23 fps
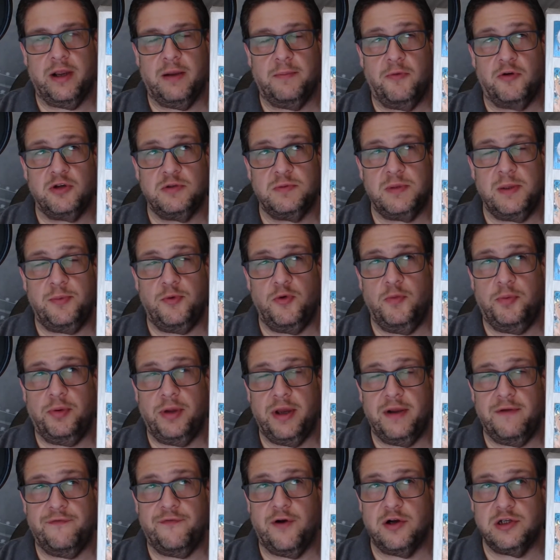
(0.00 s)
and most people who
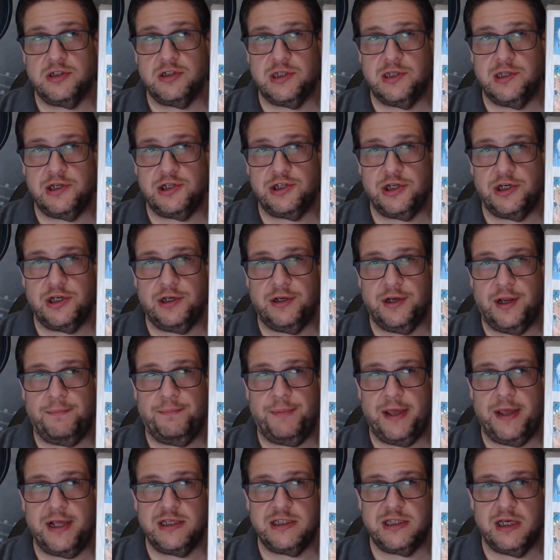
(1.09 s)
played first edition and
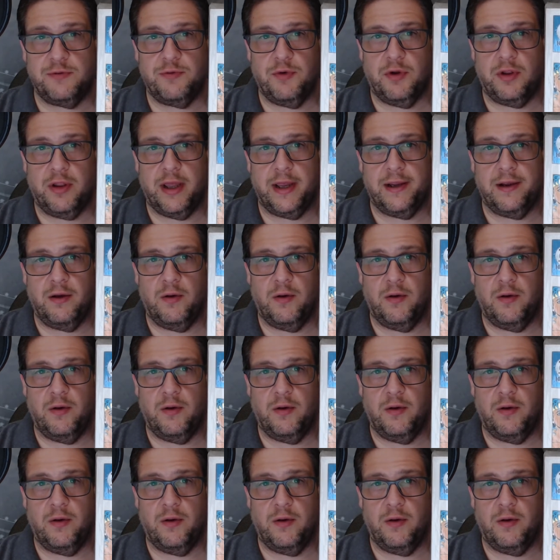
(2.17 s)
basic were like,